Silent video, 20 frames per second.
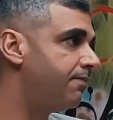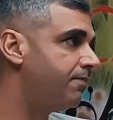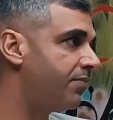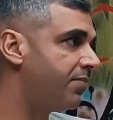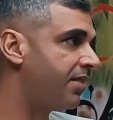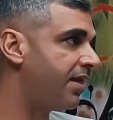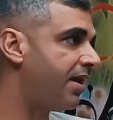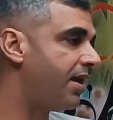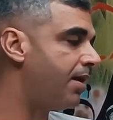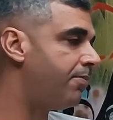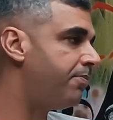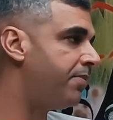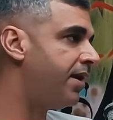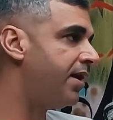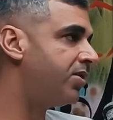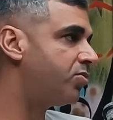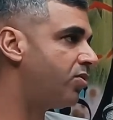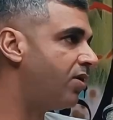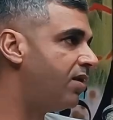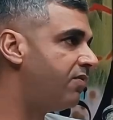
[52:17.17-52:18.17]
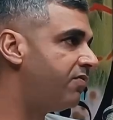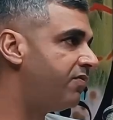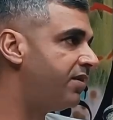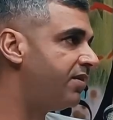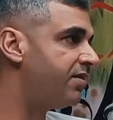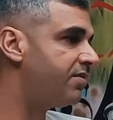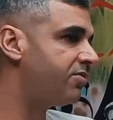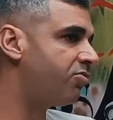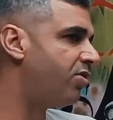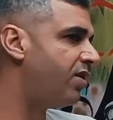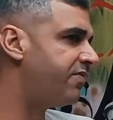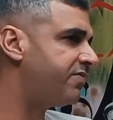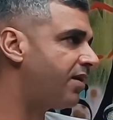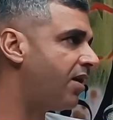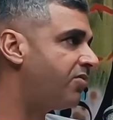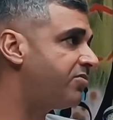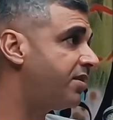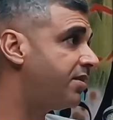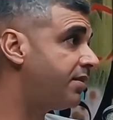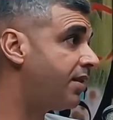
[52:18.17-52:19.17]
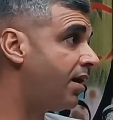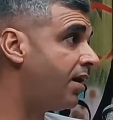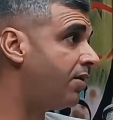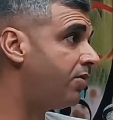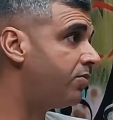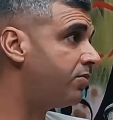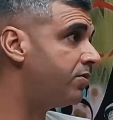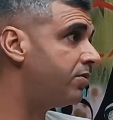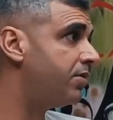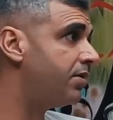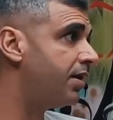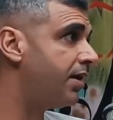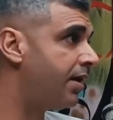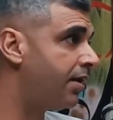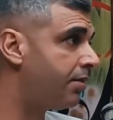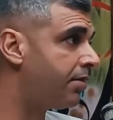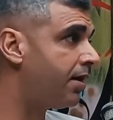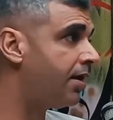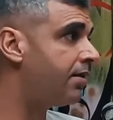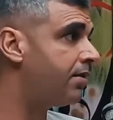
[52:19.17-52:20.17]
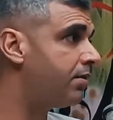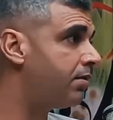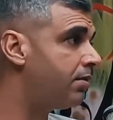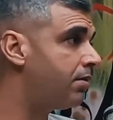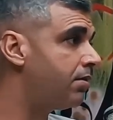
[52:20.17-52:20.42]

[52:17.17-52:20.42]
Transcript: they're gonna pay 12,000 now, and then